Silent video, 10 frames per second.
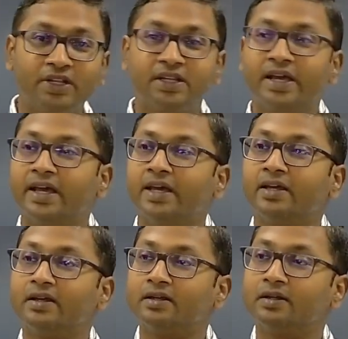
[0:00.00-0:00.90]
they
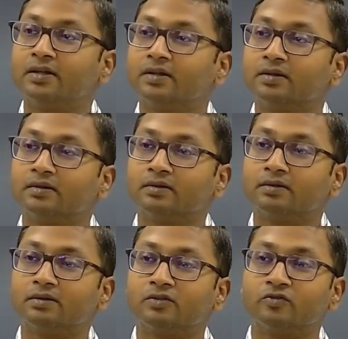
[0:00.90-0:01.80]

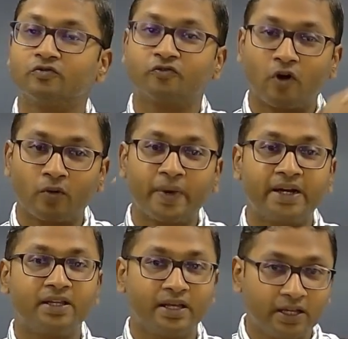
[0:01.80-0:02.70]

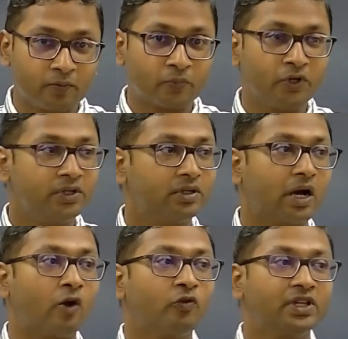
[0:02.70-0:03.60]
format the input?
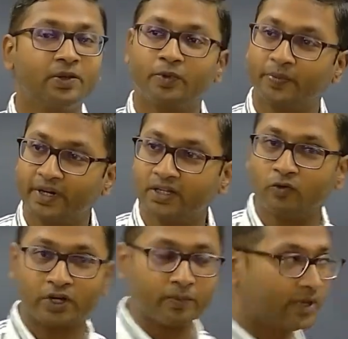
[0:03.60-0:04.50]
How will they prepare the
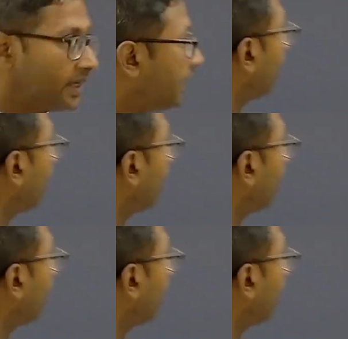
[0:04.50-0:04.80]
vocabulary?